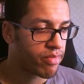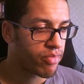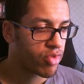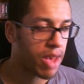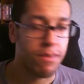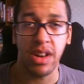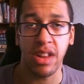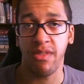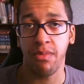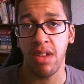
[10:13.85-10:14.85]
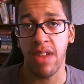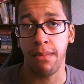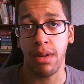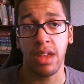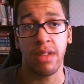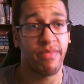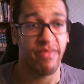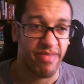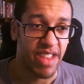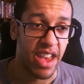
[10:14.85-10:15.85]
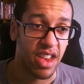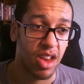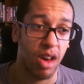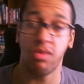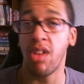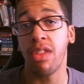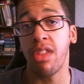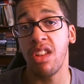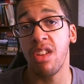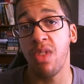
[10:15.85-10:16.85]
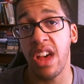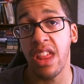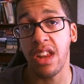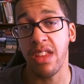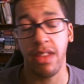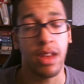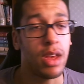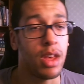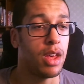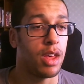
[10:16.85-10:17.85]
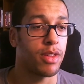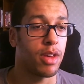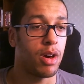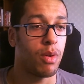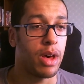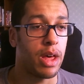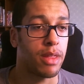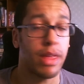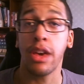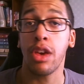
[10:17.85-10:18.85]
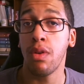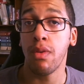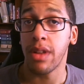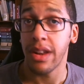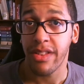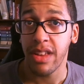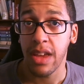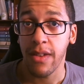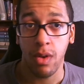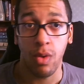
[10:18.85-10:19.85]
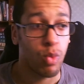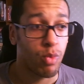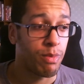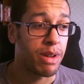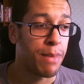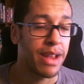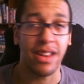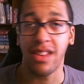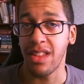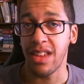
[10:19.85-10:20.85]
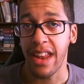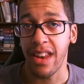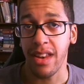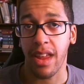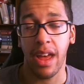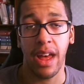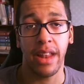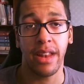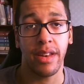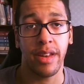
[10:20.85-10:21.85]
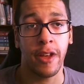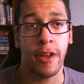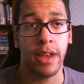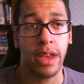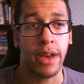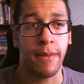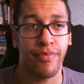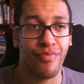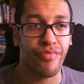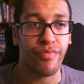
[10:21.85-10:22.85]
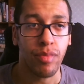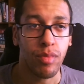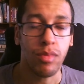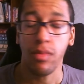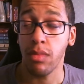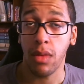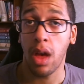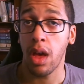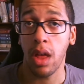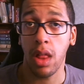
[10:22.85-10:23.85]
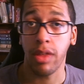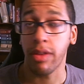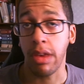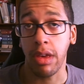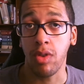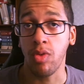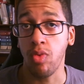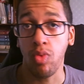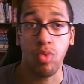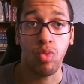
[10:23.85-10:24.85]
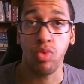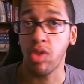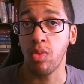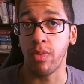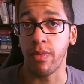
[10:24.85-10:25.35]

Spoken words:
10 minutes of me rambling. There you go. Nothing new there then, is there? So thank you for listening if you made it to the end, and yeah, I'll see you soon.